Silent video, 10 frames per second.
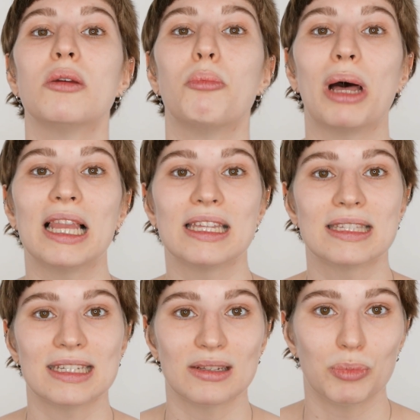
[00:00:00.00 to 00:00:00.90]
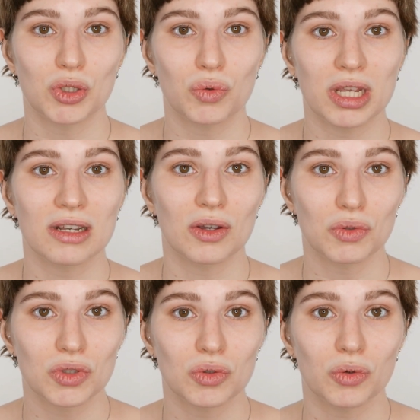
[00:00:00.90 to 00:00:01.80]
to balance it between
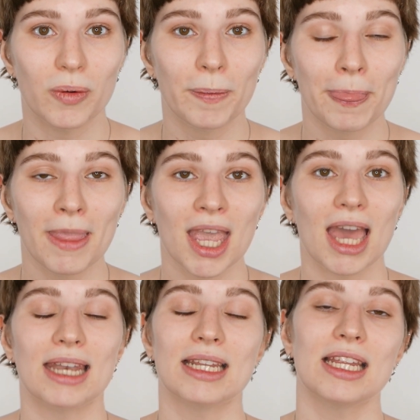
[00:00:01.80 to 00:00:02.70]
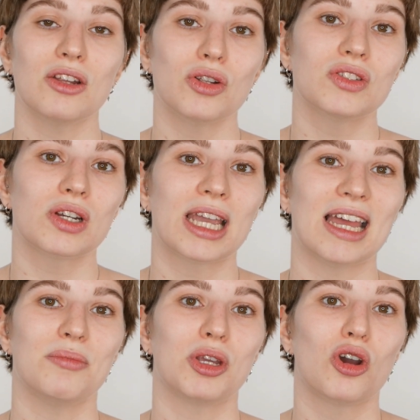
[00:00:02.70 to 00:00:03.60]
those two. And then it also
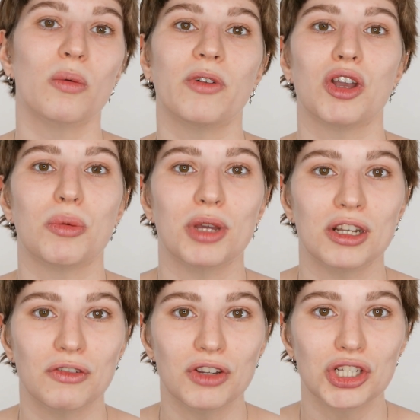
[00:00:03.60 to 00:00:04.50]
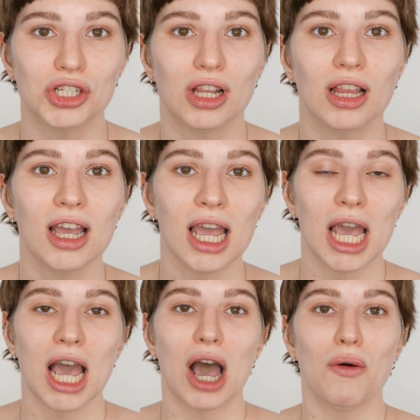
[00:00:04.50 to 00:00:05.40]
can become very beneficial.
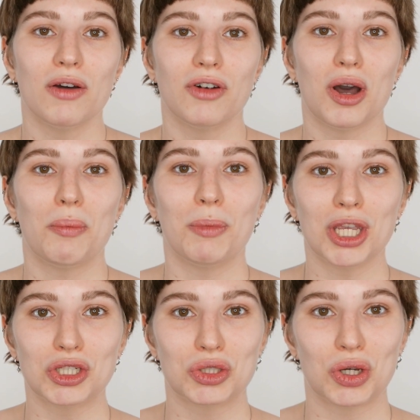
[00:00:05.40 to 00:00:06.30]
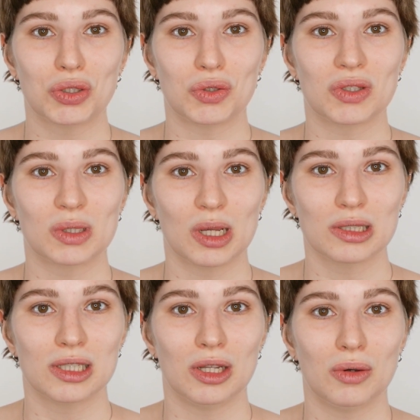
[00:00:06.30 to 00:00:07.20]
However, make sure to start
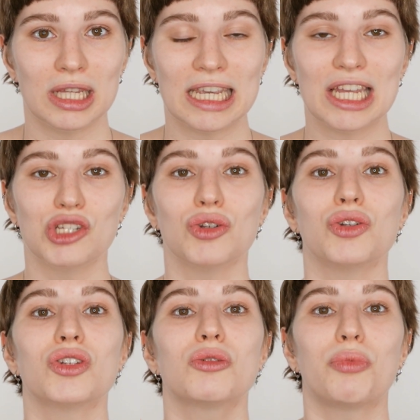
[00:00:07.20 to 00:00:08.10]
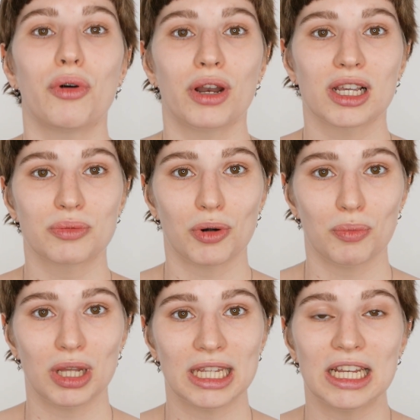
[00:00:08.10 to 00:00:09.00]
slowly, introduce the products
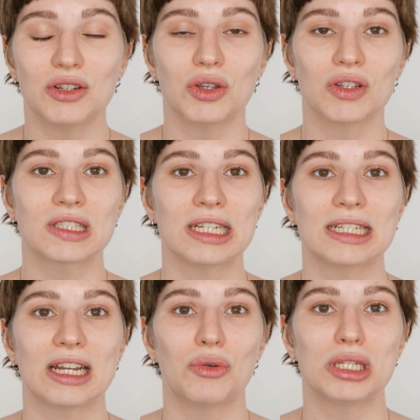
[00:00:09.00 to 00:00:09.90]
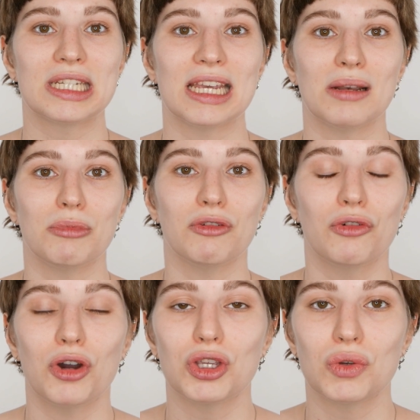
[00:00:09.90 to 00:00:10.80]
properly into your skincare routine
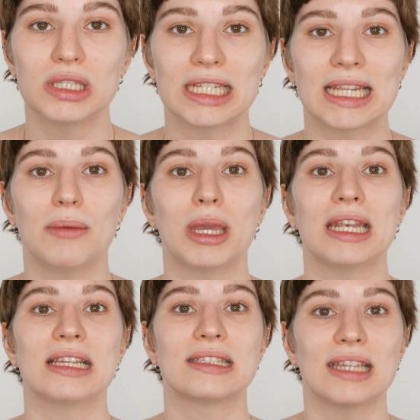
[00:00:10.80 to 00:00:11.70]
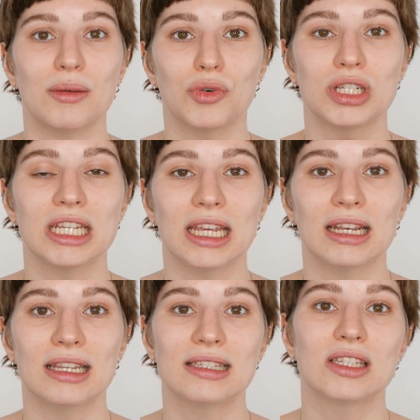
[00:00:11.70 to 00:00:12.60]
before using them in the same
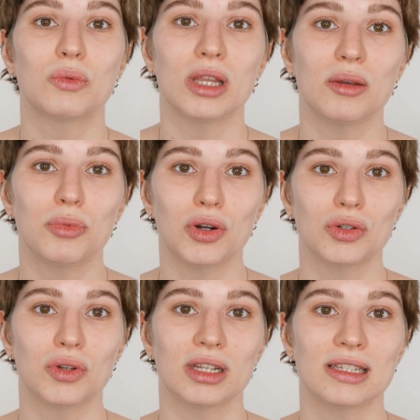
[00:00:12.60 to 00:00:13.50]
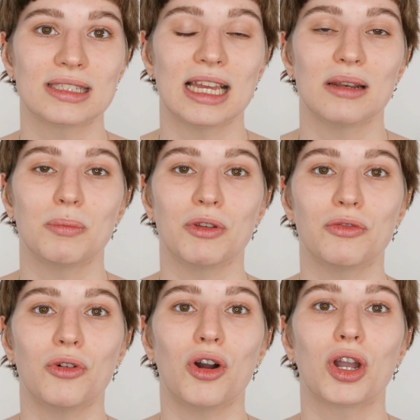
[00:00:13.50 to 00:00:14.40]
routine. This is really important to understand
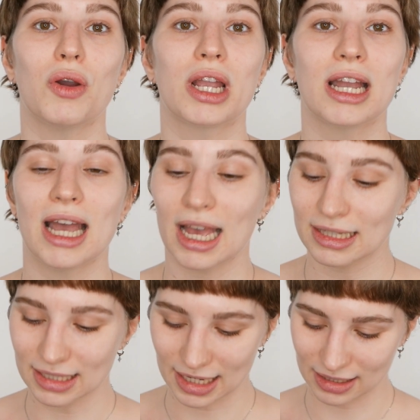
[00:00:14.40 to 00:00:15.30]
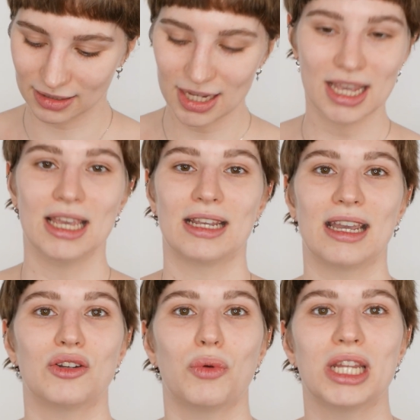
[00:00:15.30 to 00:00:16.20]
before going ahead and
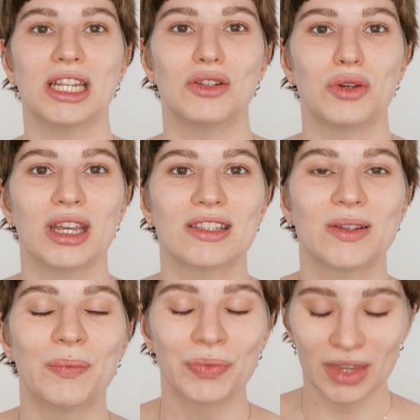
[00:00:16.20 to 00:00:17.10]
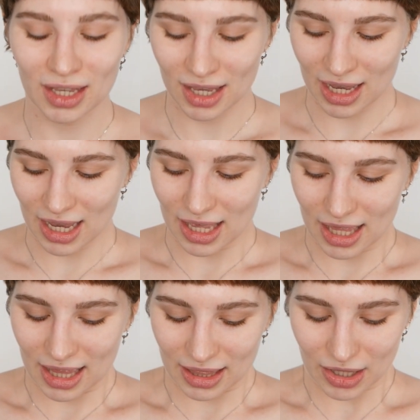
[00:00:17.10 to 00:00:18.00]
get right into it.
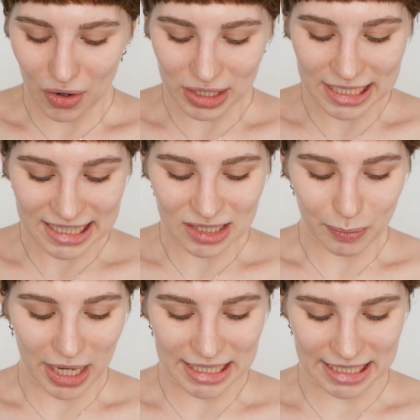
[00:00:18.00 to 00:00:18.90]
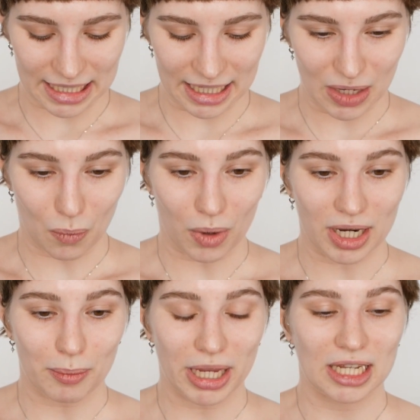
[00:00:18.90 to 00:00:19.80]
Now, this is basically what
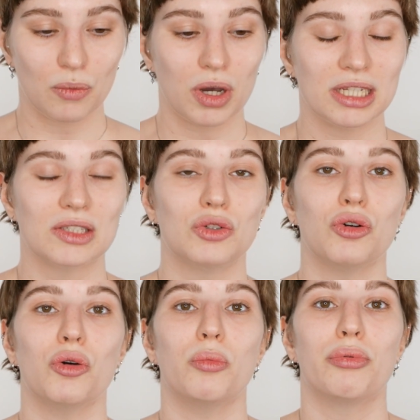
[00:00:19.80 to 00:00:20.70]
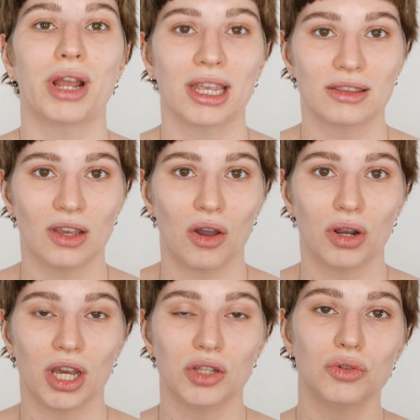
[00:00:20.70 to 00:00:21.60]
I mainly wanted to break
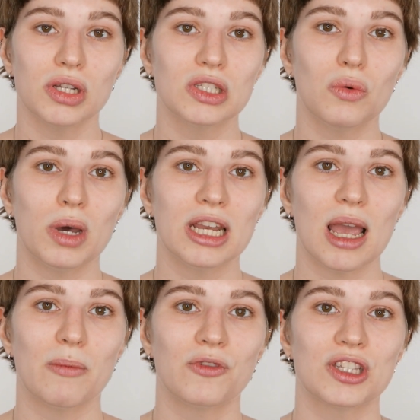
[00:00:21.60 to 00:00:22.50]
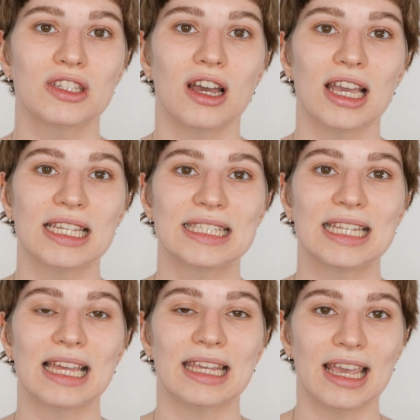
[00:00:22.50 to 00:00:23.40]
down. I do also want to emphasize
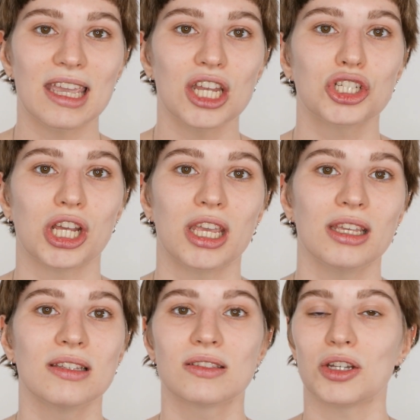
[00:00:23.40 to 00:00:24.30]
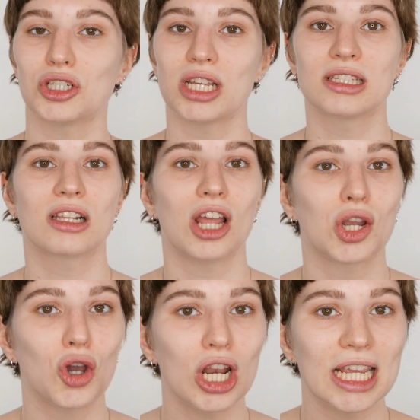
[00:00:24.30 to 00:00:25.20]
that AHA, such as
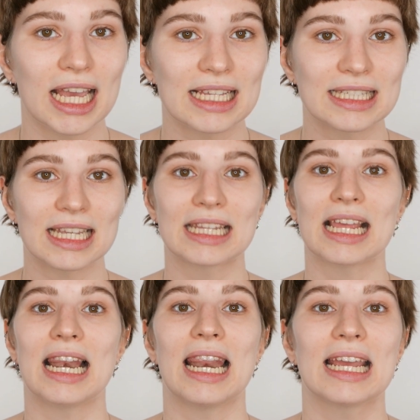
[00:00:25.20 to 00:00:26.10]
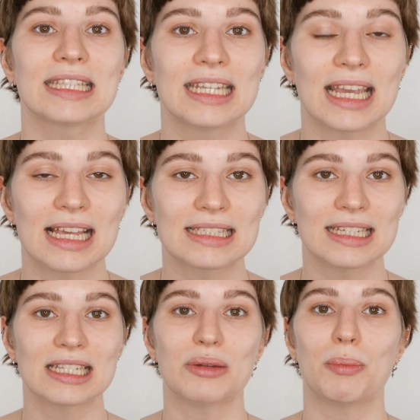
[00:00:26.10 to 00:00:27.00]
glycolic acid, lactic
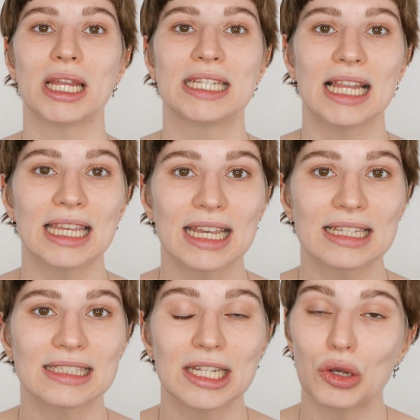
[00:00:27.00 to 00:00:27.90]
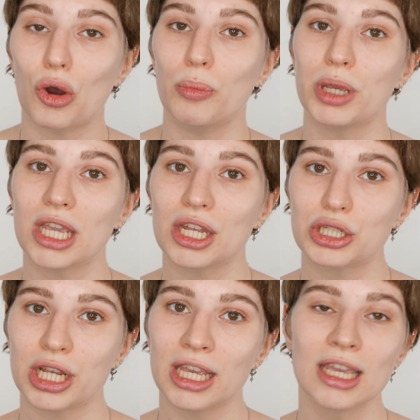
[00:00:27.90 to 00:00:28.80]
acid, mandelic acid, or
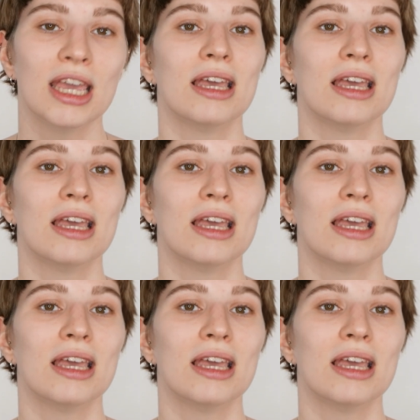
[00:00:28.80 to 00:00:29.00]
BHA,